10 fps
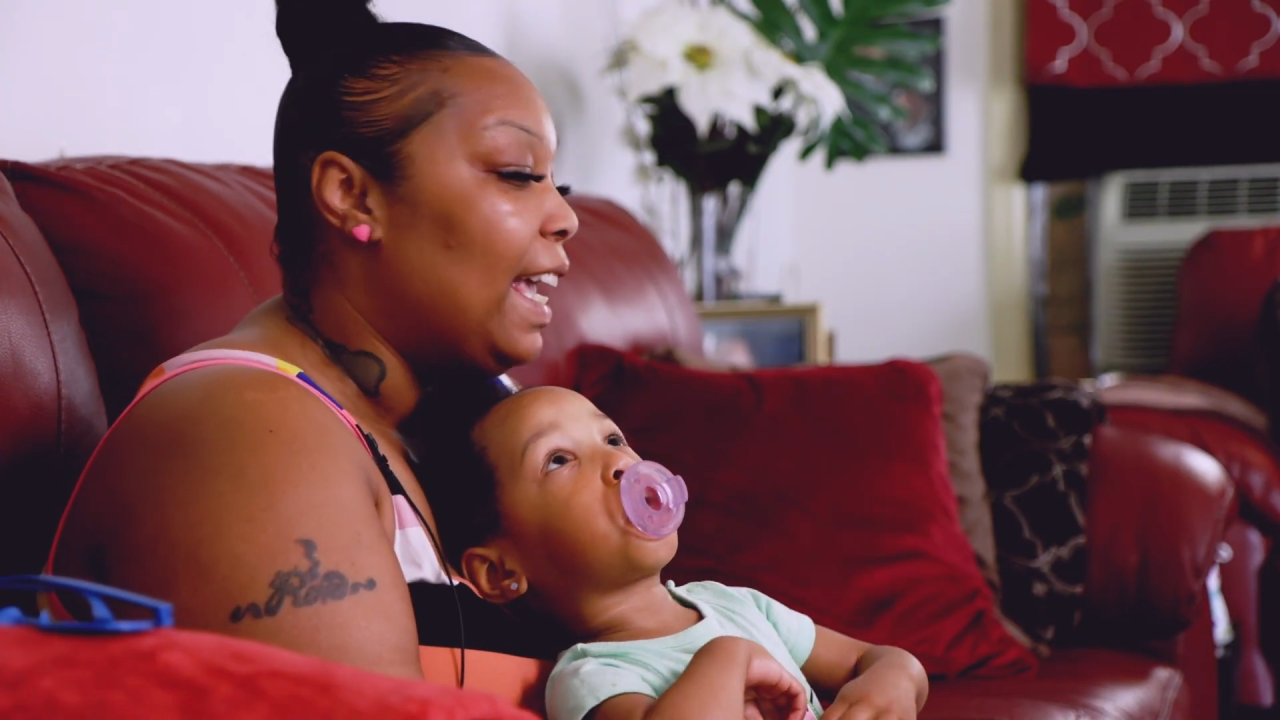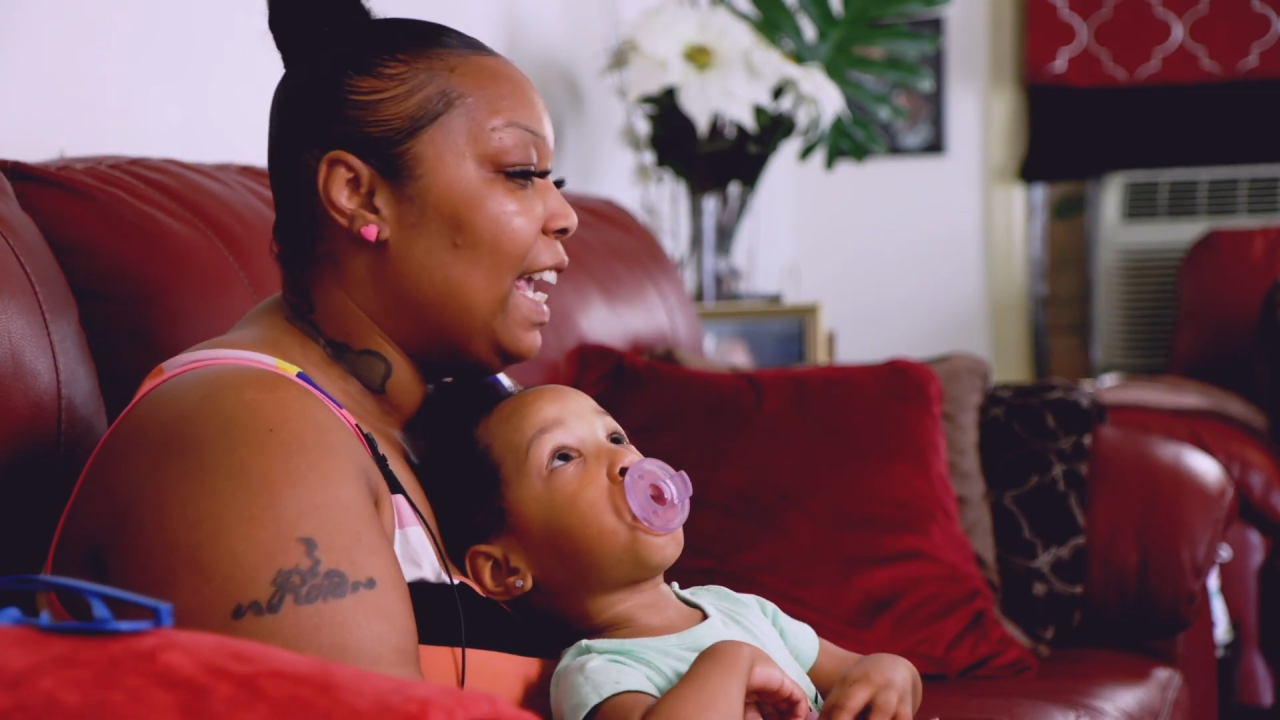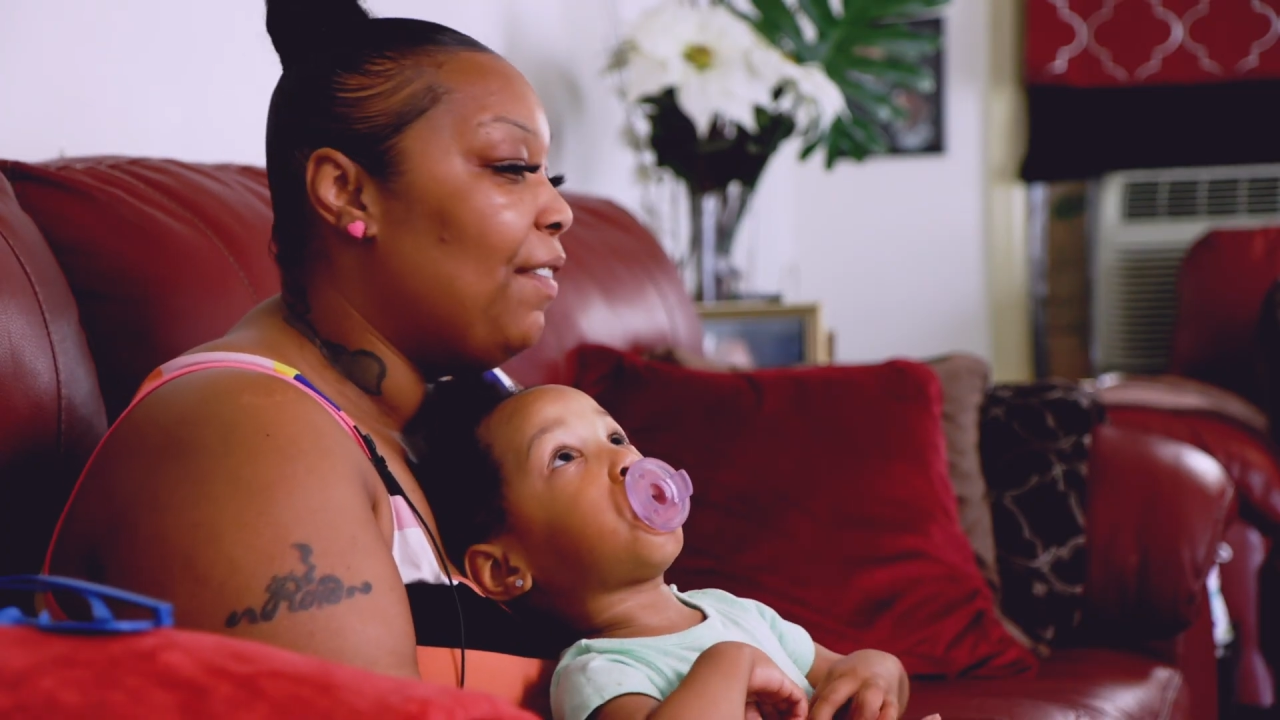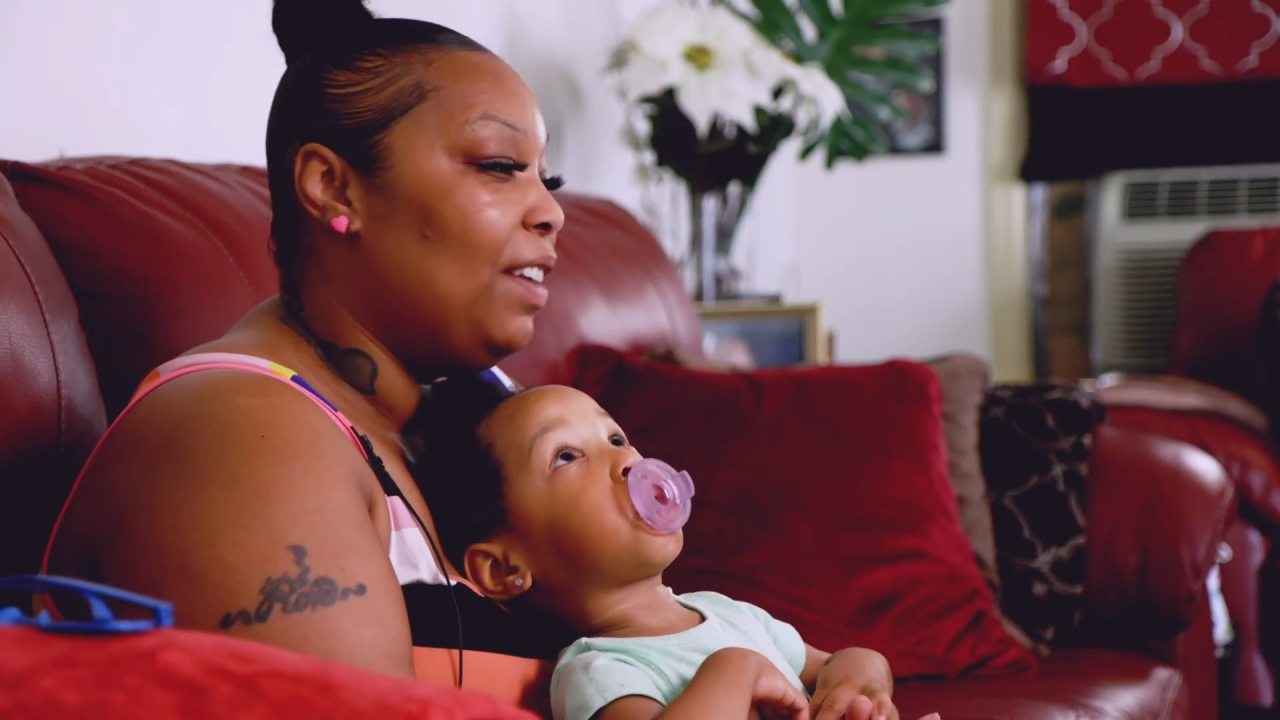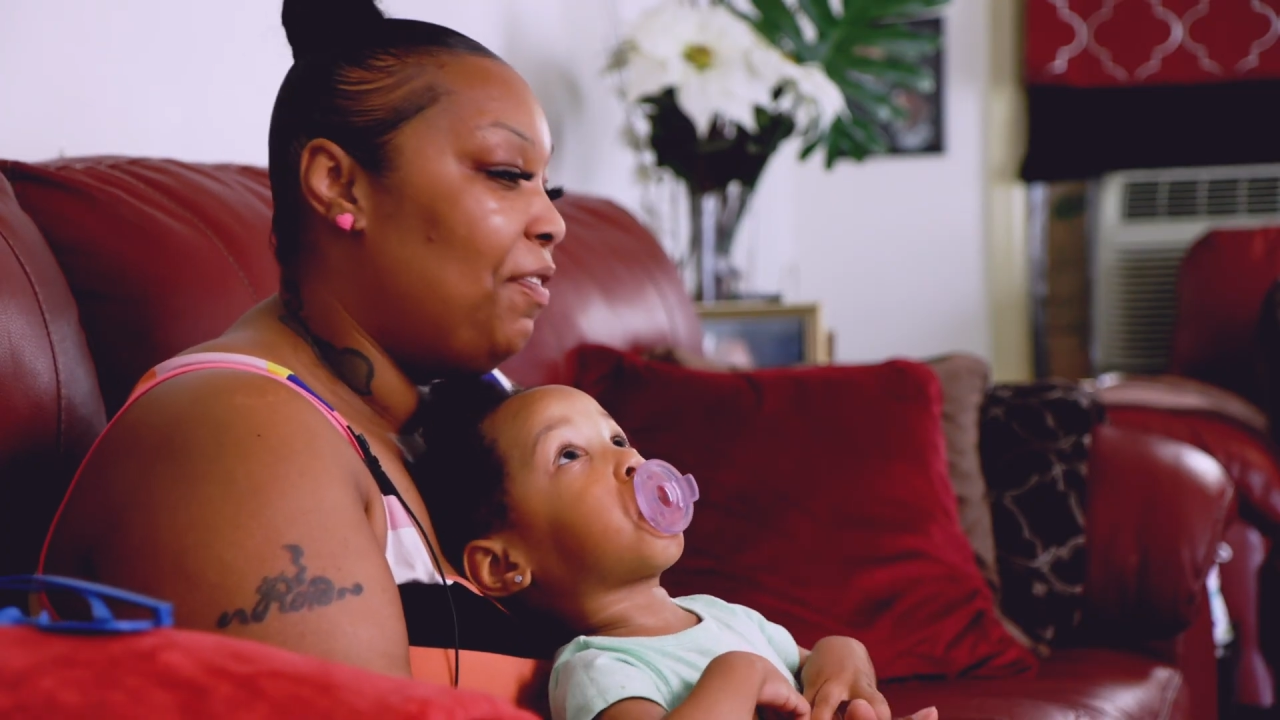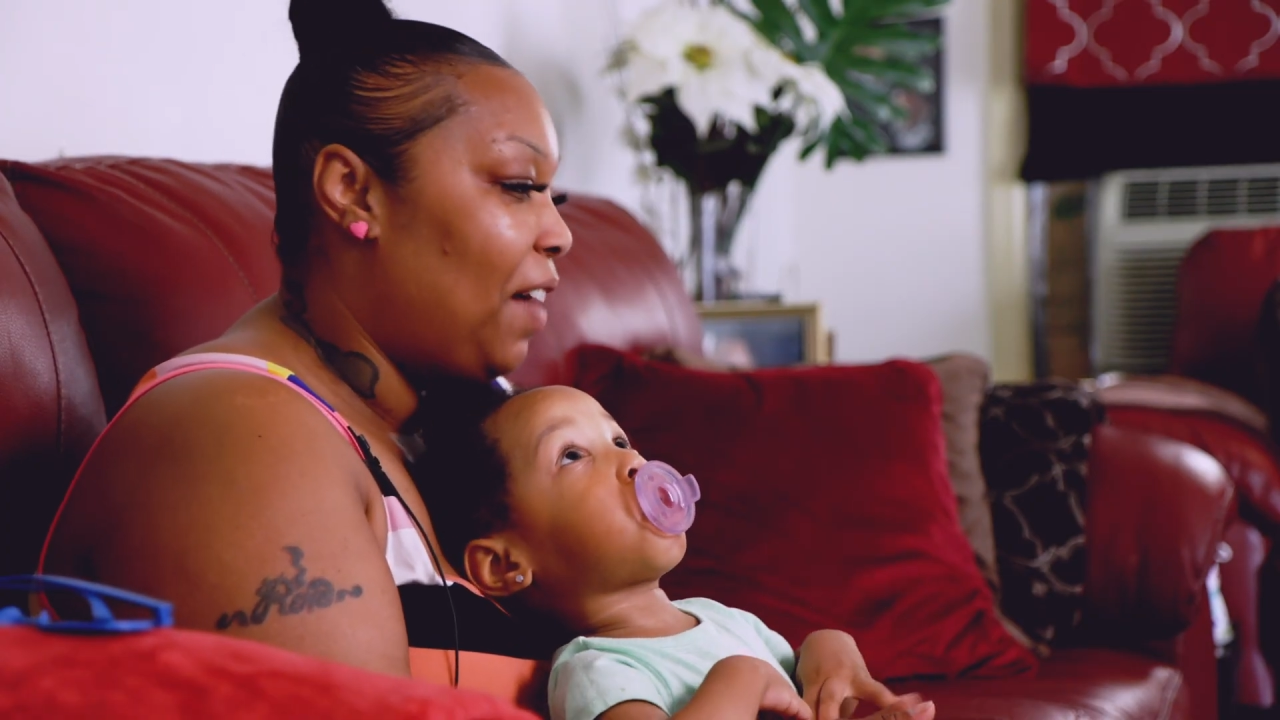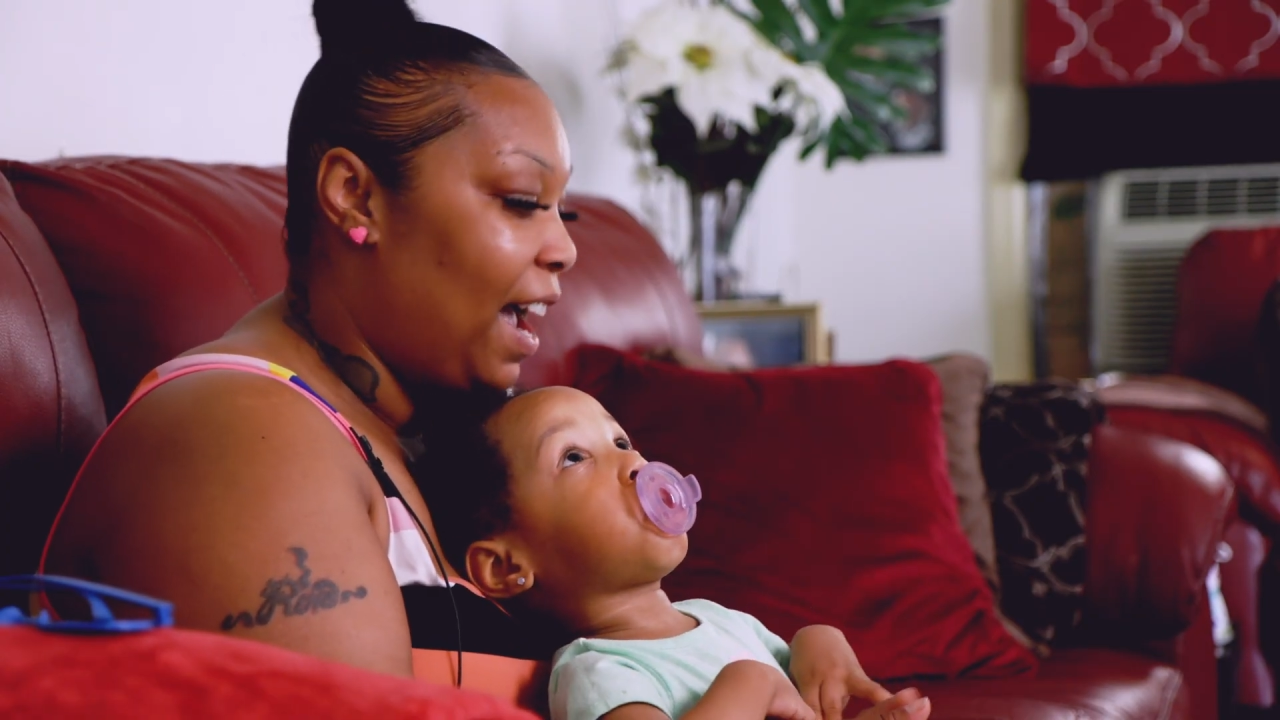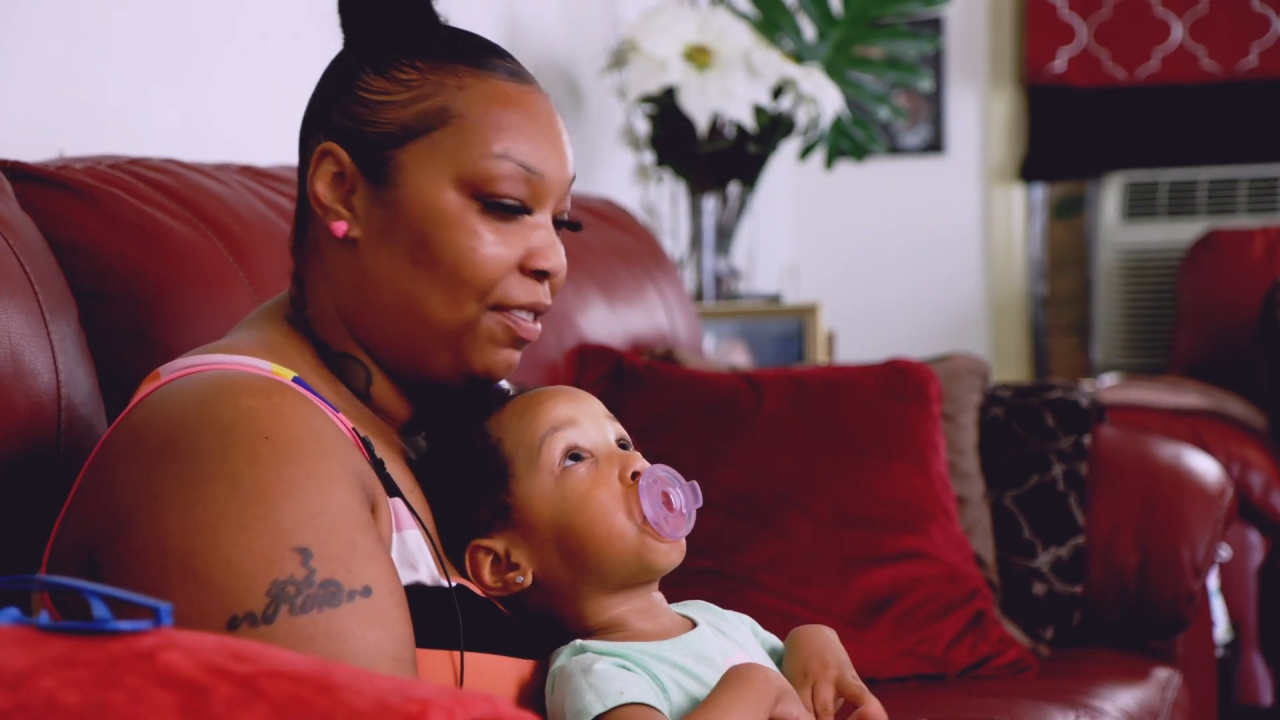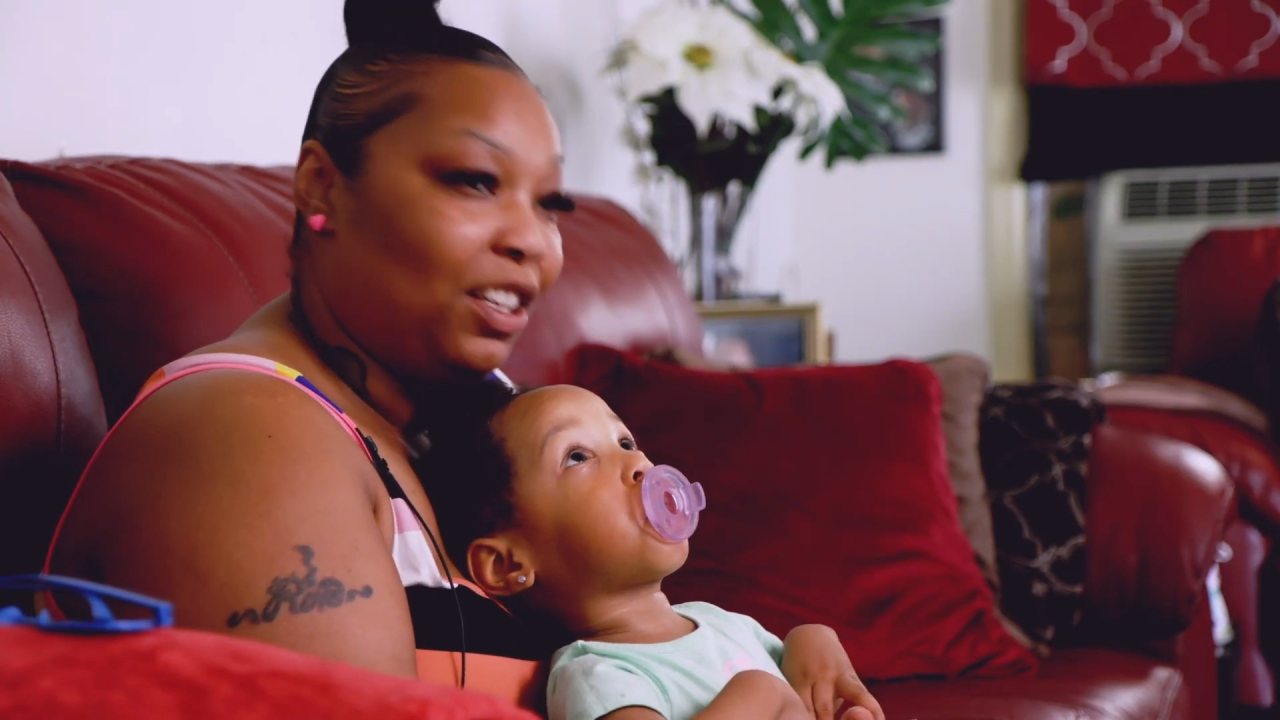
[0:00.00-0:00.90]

Even if I have